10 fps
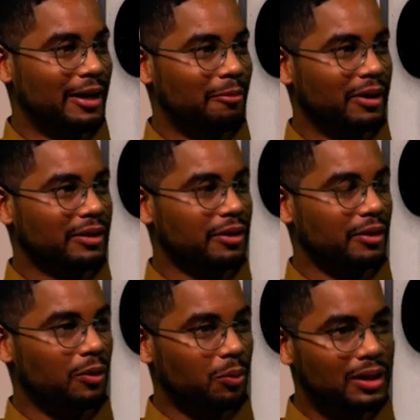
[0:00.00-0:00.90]
But
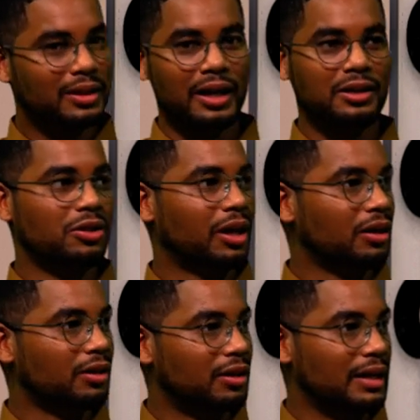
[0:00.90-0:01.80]
with that, you
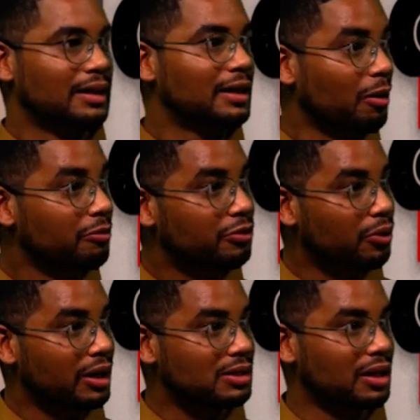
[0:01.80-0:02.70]
can then come
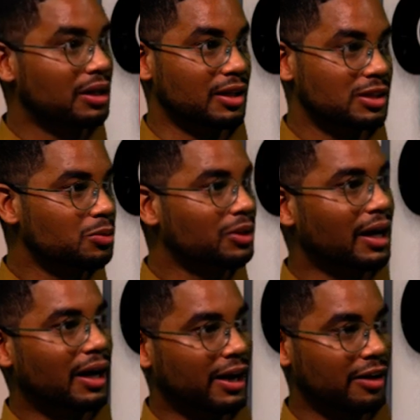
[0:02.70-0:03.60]
forward and say, this is what
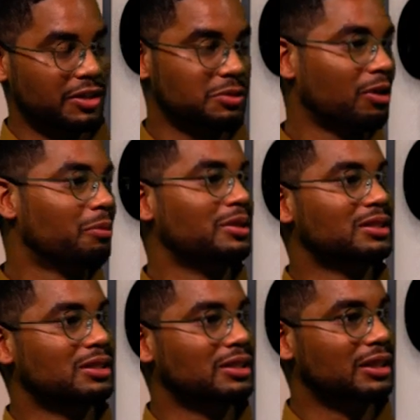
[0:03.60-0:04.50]
this is what our
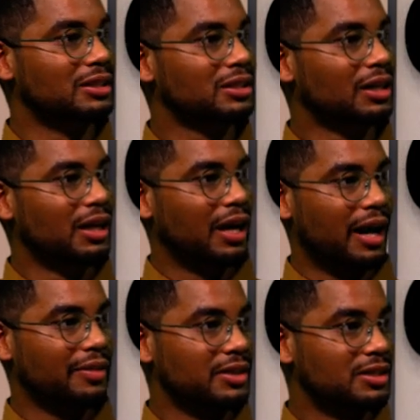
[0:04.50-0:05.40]
business is,
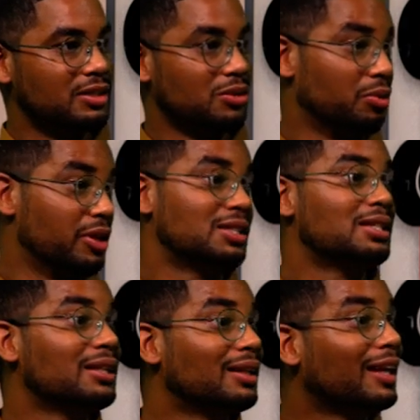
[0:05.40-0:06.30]
and this is
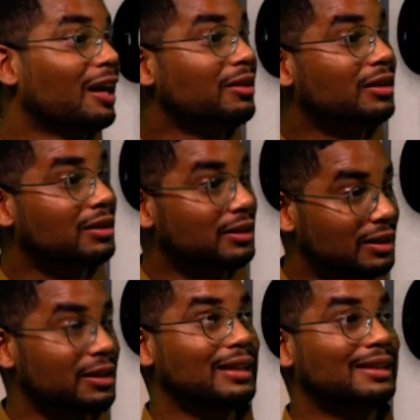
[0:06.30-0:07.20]
the
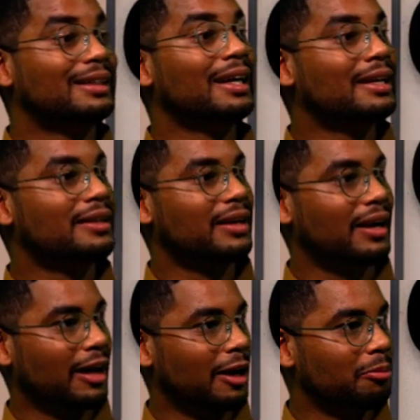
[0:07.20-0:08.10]
entertainer that I
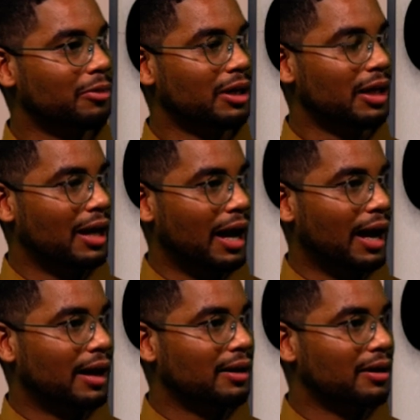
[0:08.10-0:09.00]
am,
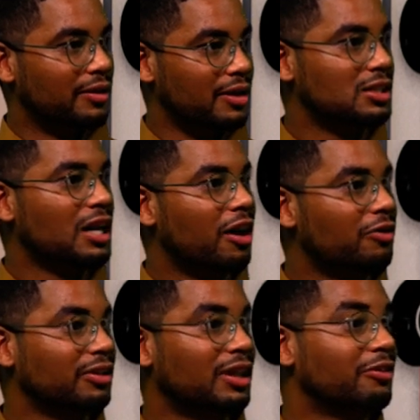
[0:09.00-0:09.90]
and this is how I
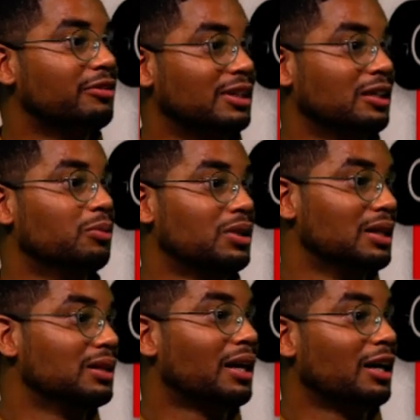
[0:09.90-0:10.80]
feel I fit in with the
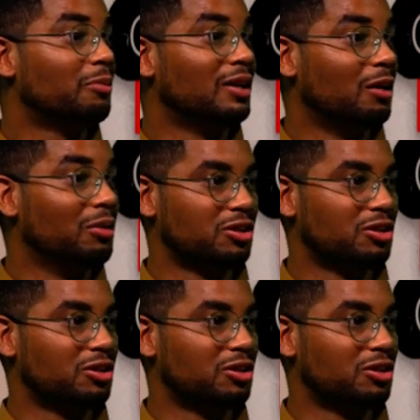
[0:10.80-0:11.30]
entire pandemic.